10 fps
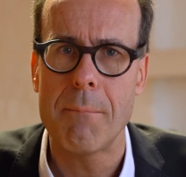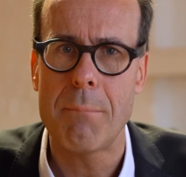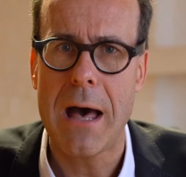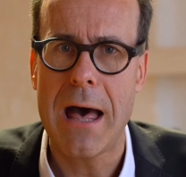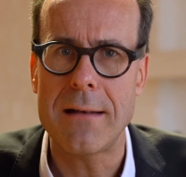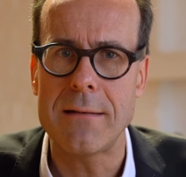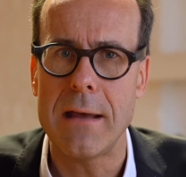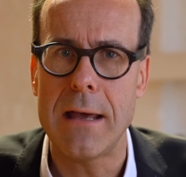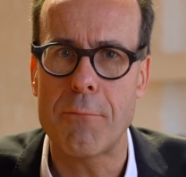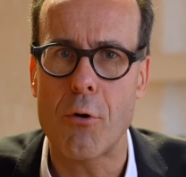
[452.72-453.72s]

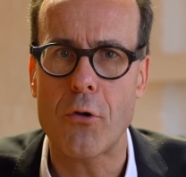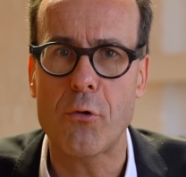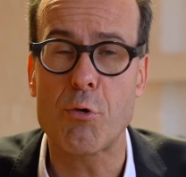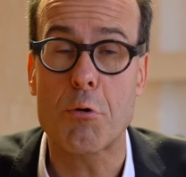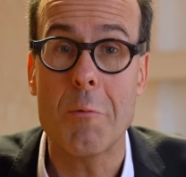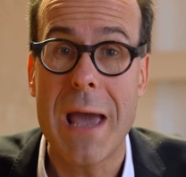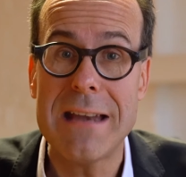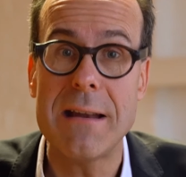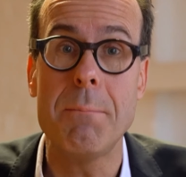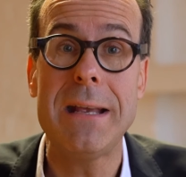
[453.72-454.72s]
But it was to
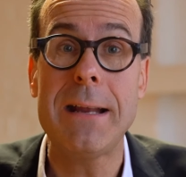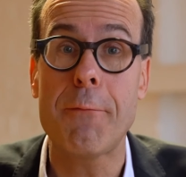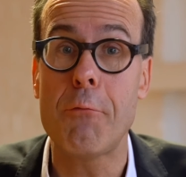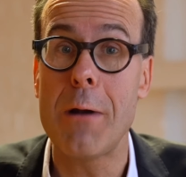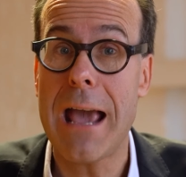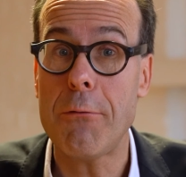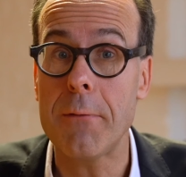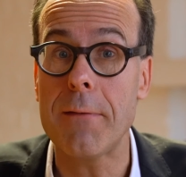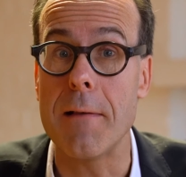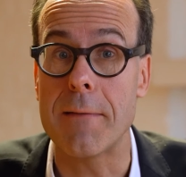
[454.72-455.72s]
create a meaningful
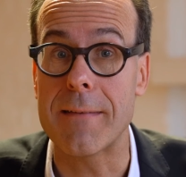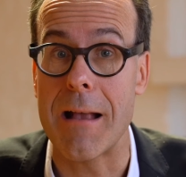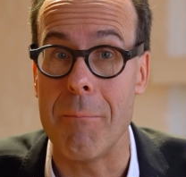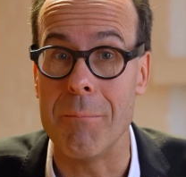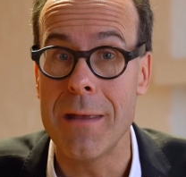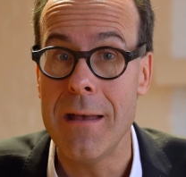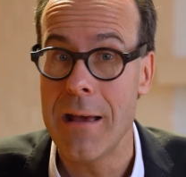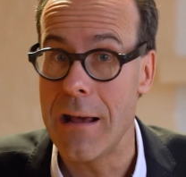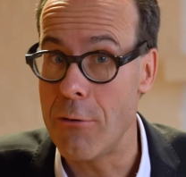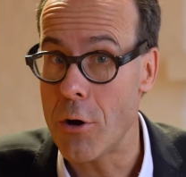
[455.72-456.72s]
ecosystem,
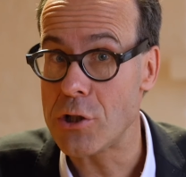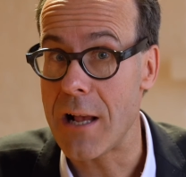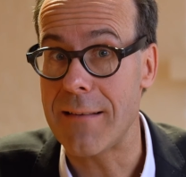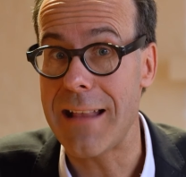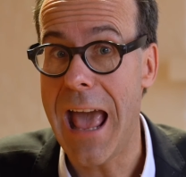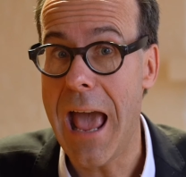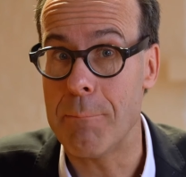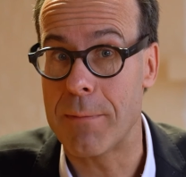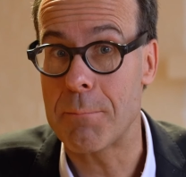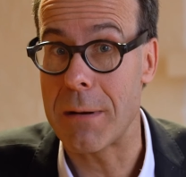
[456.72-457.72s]
and not just
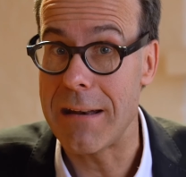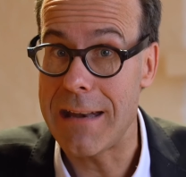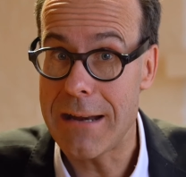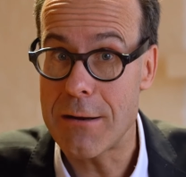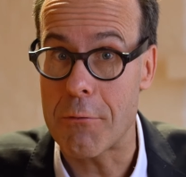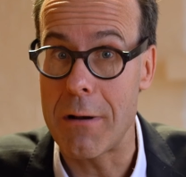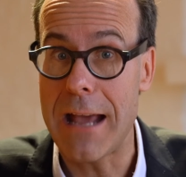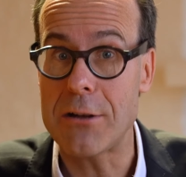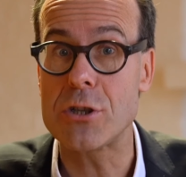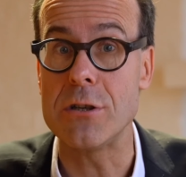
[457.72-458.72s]
apps, but a data
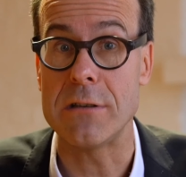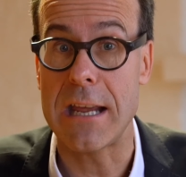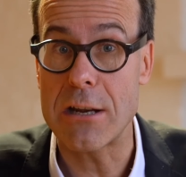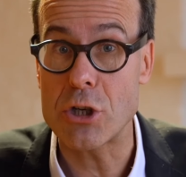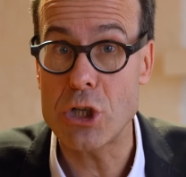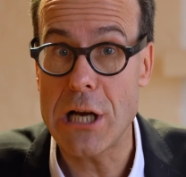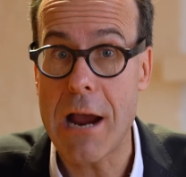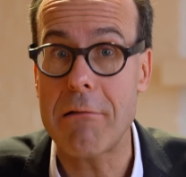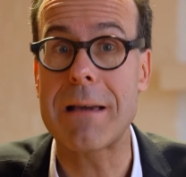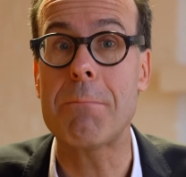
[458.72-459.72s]
collection, data
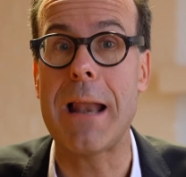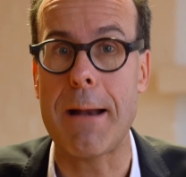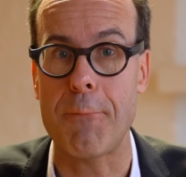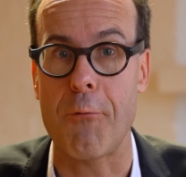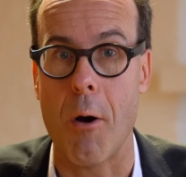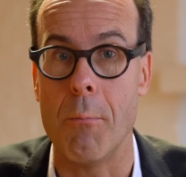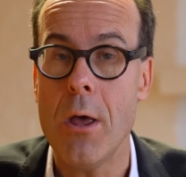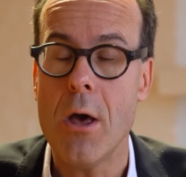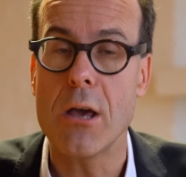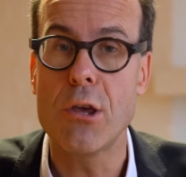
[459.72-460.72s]
sharing platform,
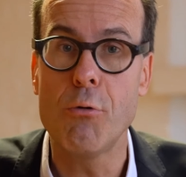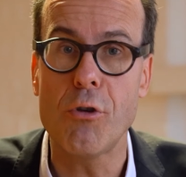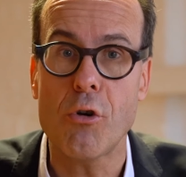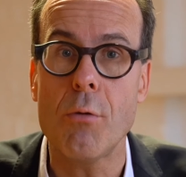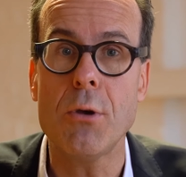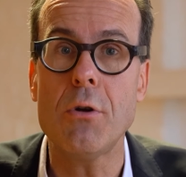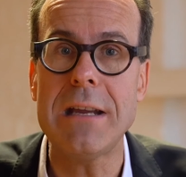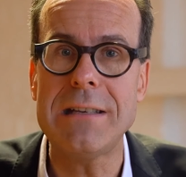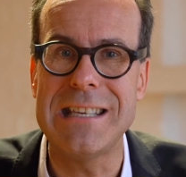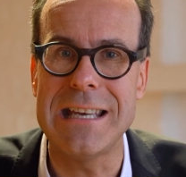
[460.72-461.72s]
a user
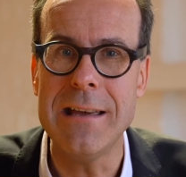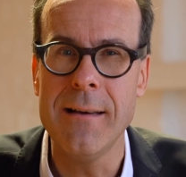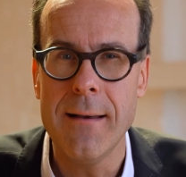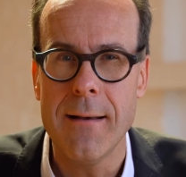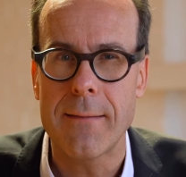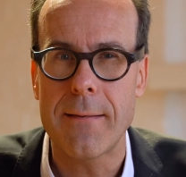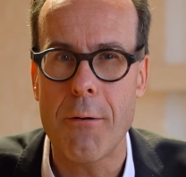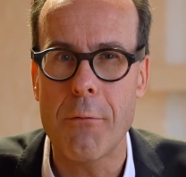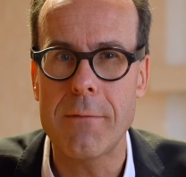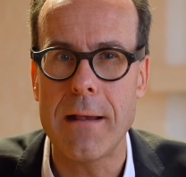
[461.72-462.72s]
community,
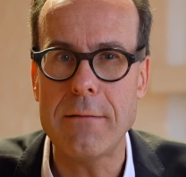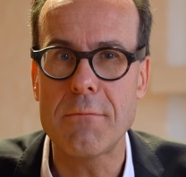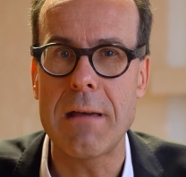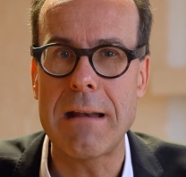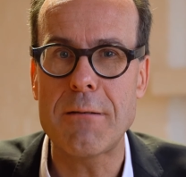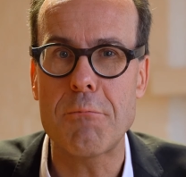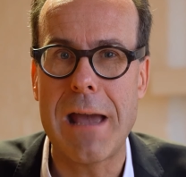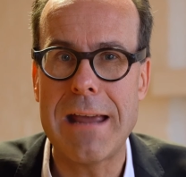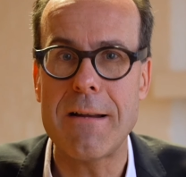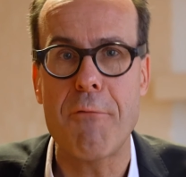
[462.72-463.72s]
so that you can
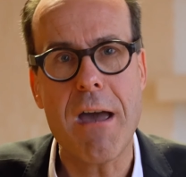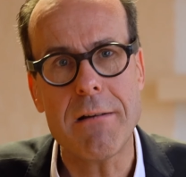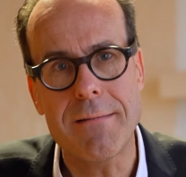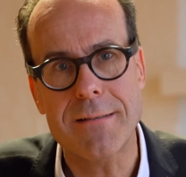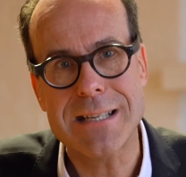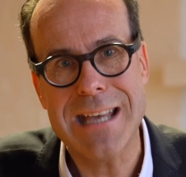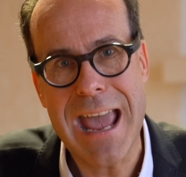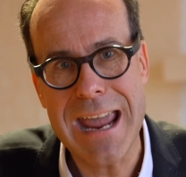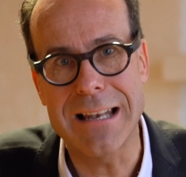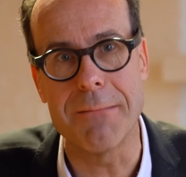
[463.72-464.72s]
create a very
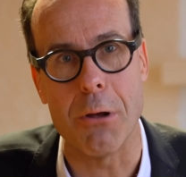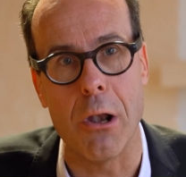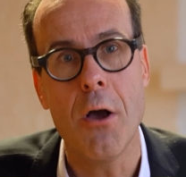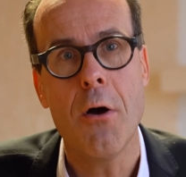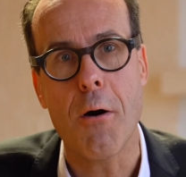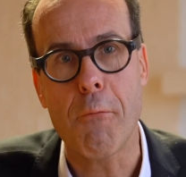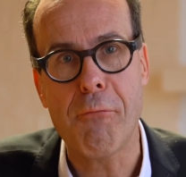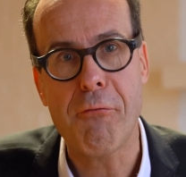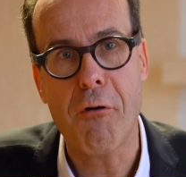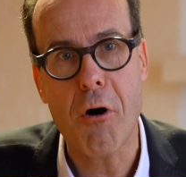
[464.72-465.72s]
scalable,
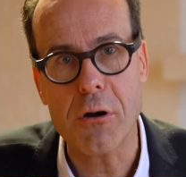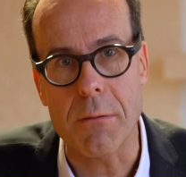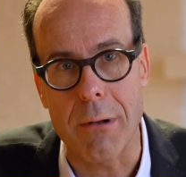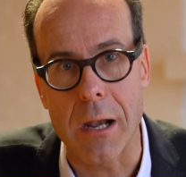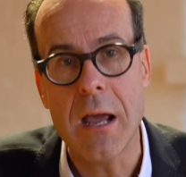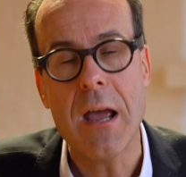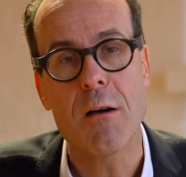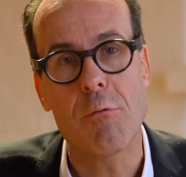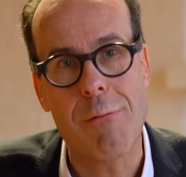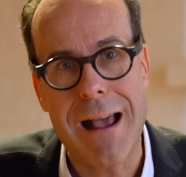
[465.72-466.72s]
affordable
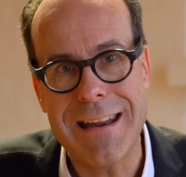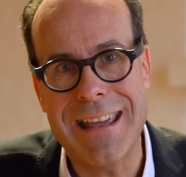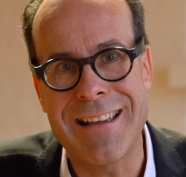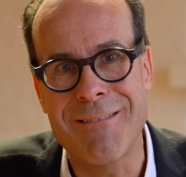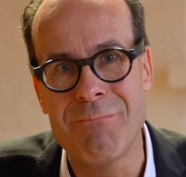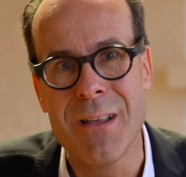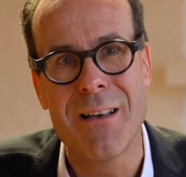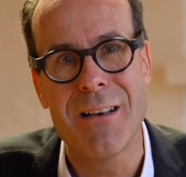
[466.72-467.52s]
running